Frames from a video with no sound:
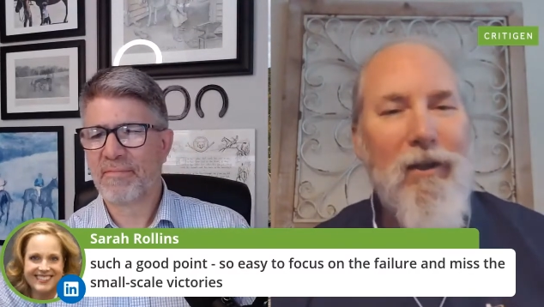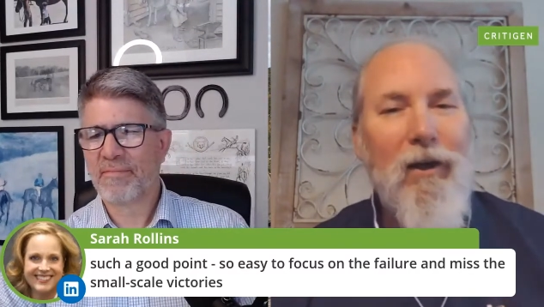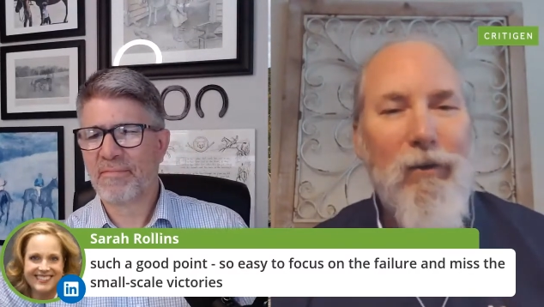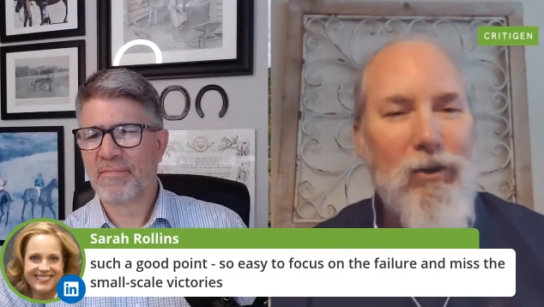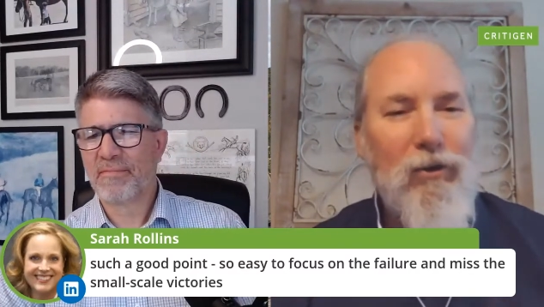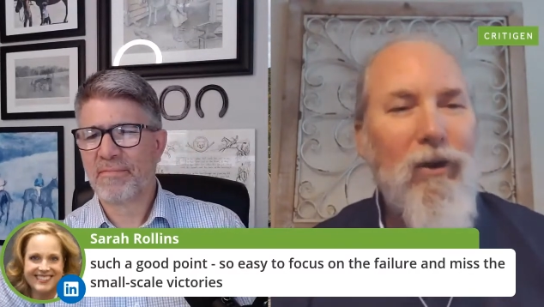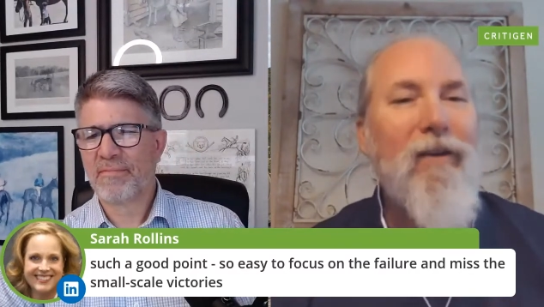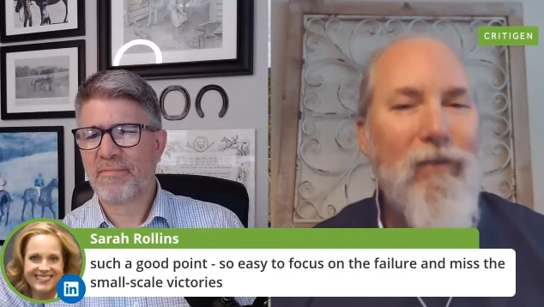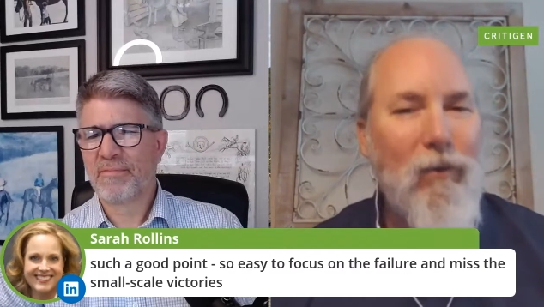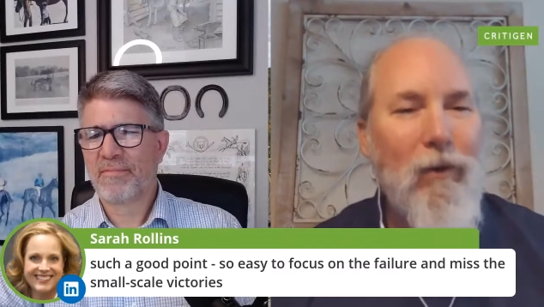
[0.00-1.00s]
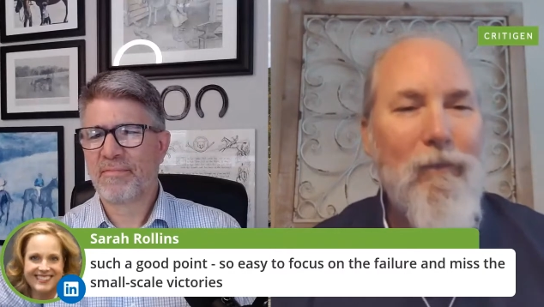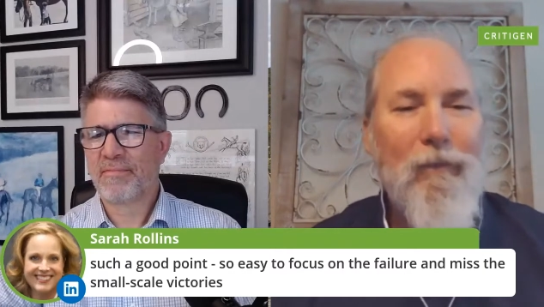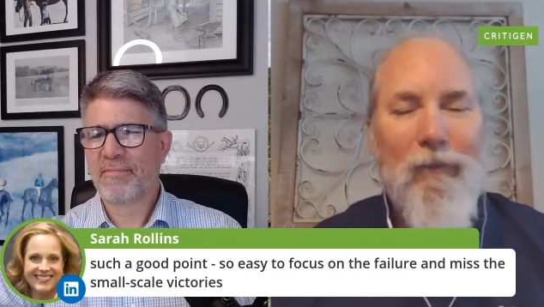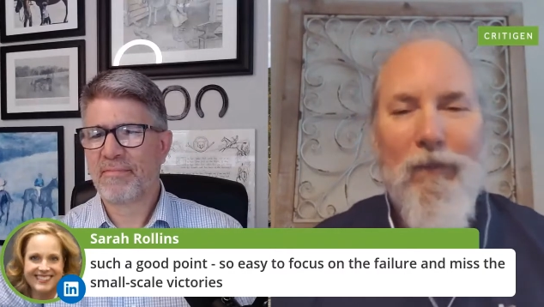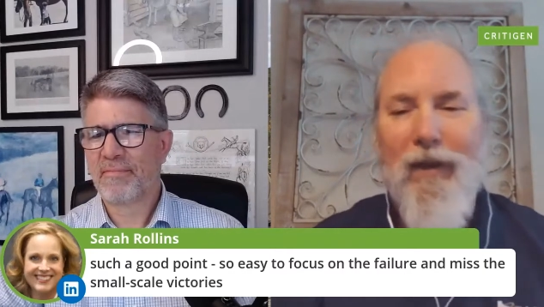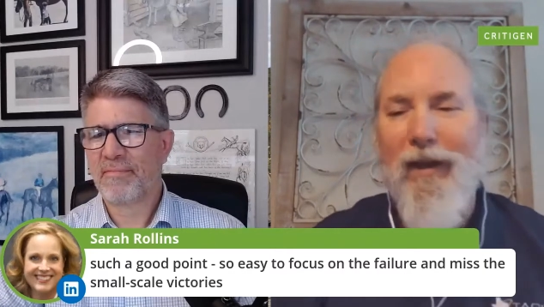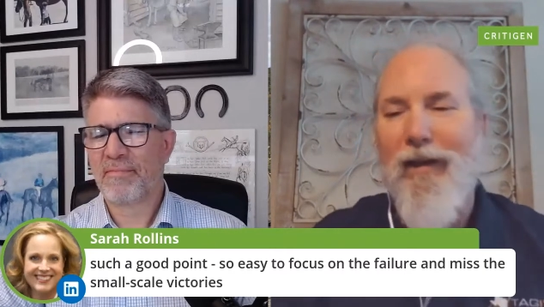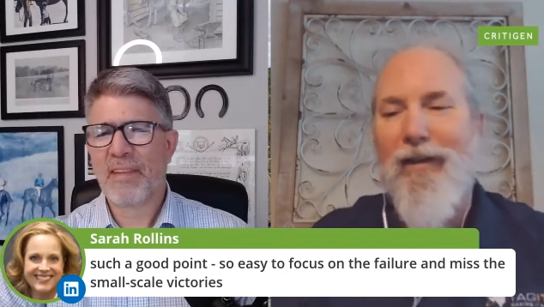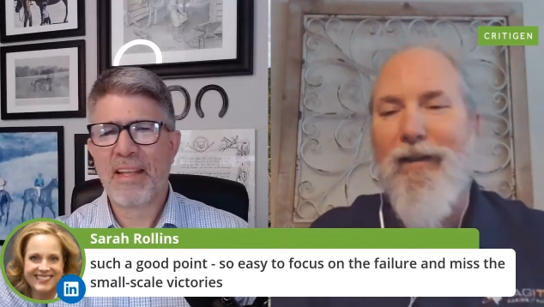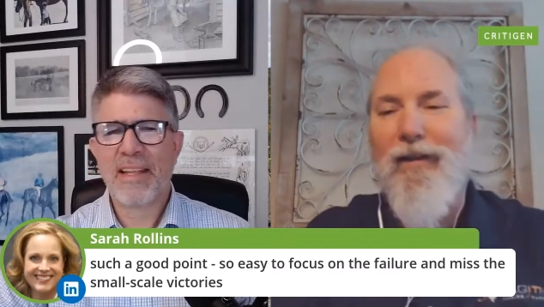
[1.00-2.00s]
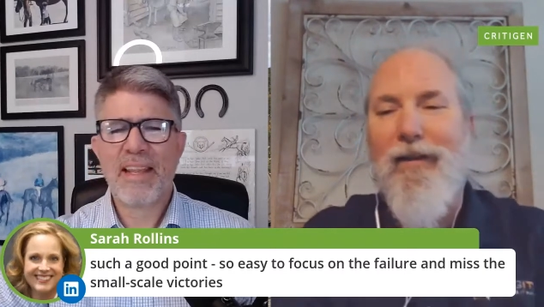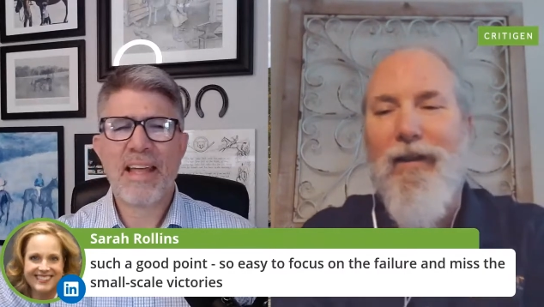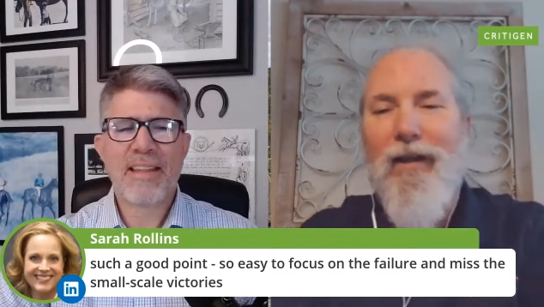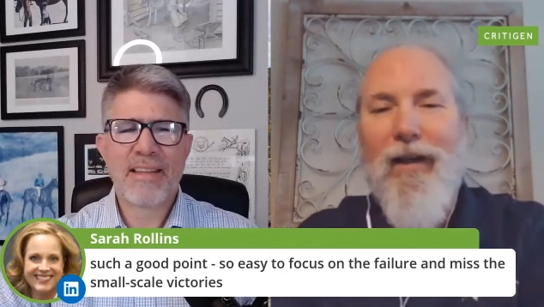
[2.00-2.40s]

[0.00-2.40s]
Speaker 1: but you can always strive for it. And uh,